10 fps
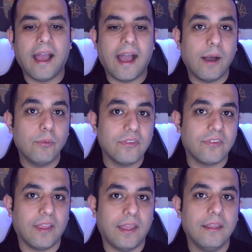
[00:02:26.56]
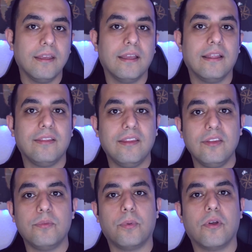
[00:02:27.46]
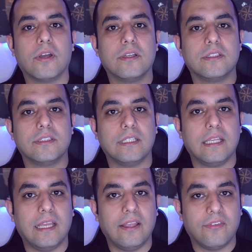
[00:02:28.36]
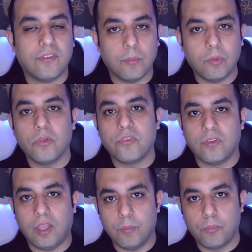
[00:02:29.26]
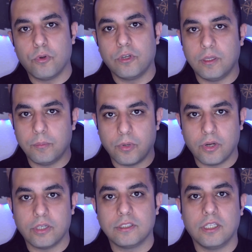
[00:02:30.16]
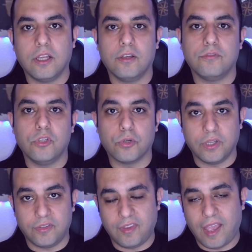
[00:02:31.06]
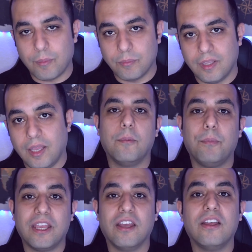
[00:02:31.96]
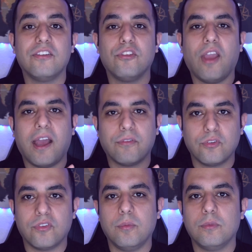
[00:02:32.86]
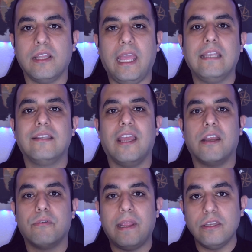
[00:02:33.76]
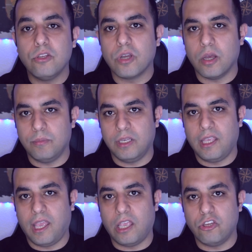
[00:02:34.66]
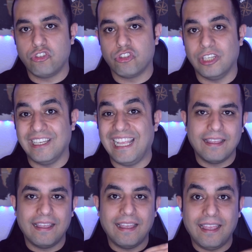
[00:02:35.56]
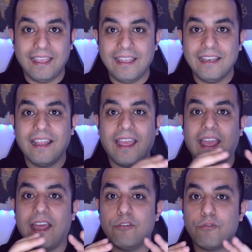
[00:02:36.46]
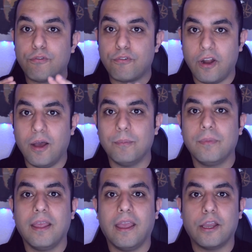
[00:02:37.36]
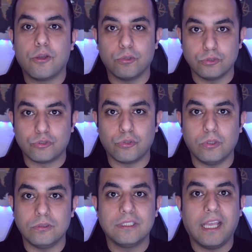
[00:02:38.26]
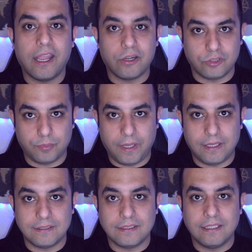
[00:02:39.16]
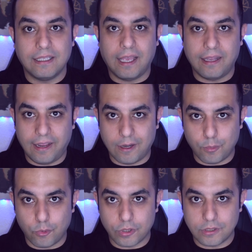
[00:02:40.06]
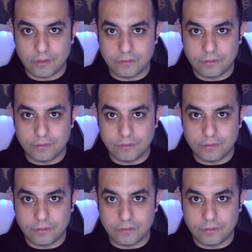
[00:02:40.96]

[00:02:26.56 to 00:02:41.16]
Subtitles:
I would say this part is the most important part of your exam because you have to simulate a radio communication in and from a controlled airspace, an airport.